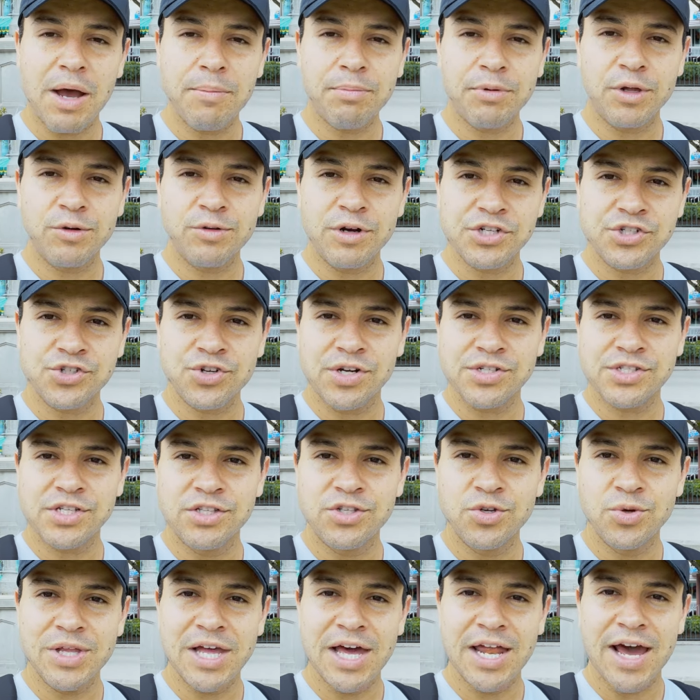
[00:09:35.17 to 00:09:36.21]
popular restaurants to
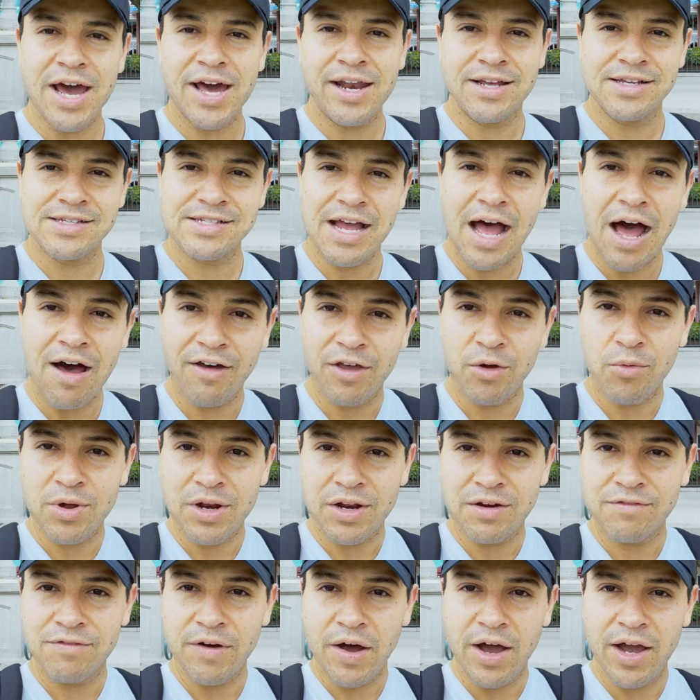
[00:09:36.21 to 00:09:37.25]
do that at is Hollywood
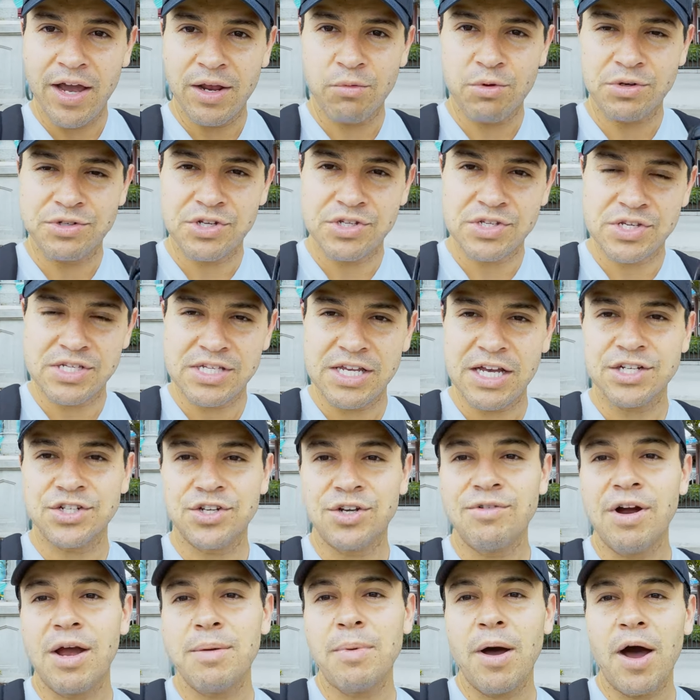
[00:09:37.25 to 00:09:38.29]
and Vine, which is
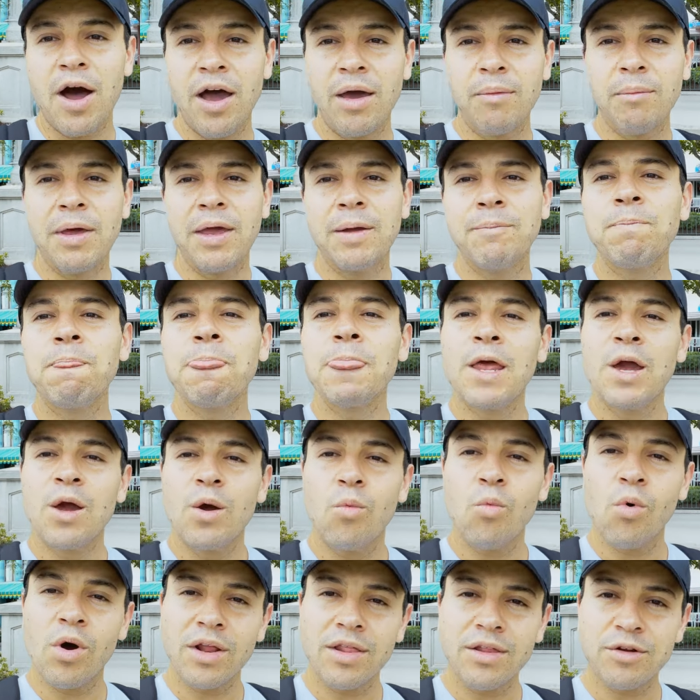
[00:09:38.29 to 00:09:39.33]
essentially right behind me.
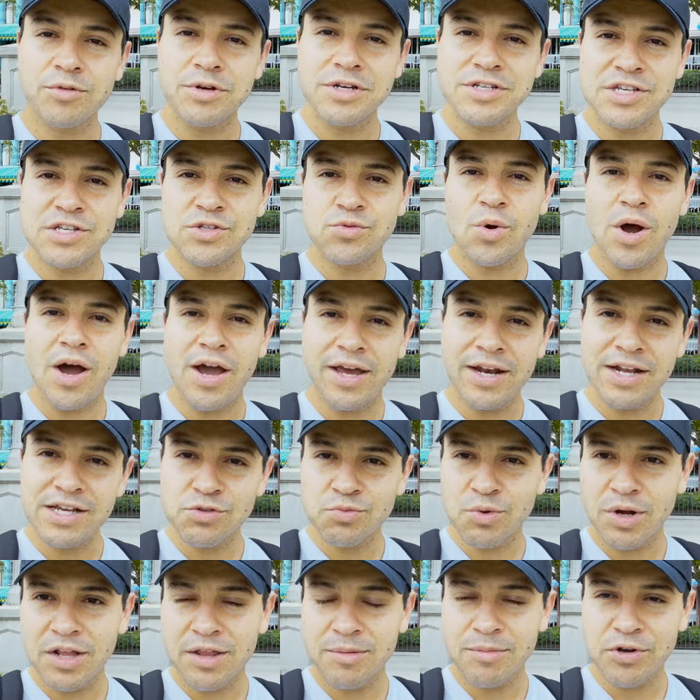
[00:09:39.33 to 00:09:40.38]
One of the reasons why it
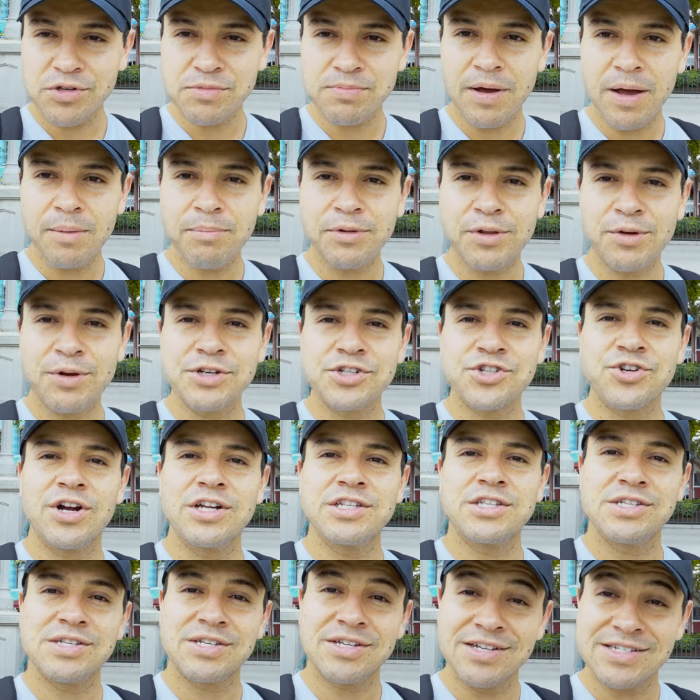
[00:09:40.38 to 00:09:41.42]
is one of the most popular
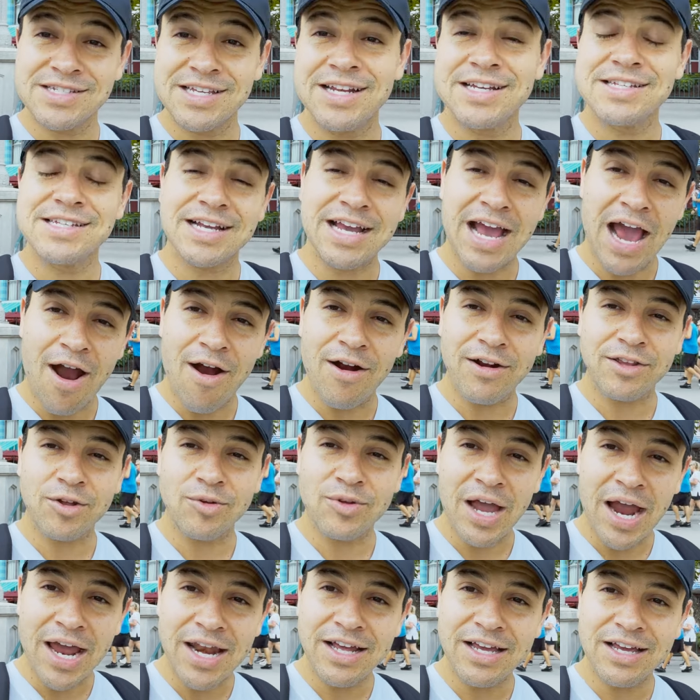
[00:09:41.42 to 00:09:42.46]
restaurants is because it is a character
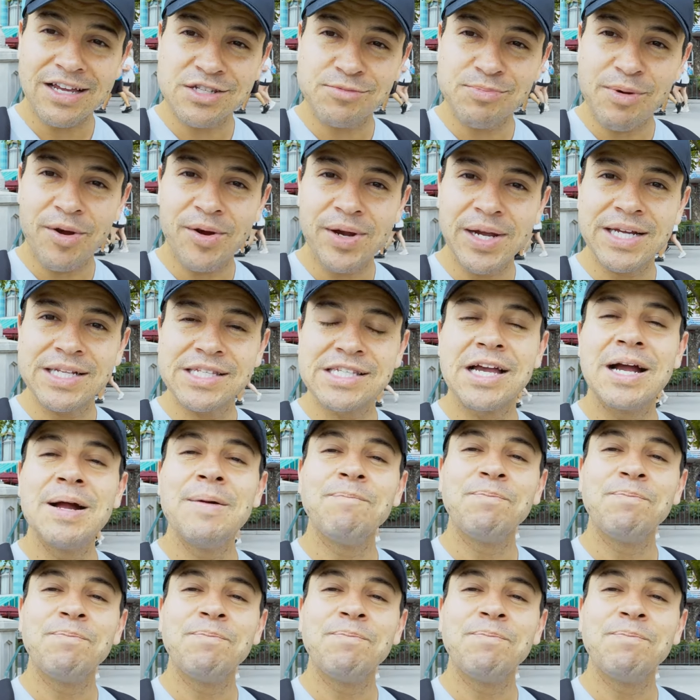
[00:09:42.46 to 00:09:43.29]
dining experience.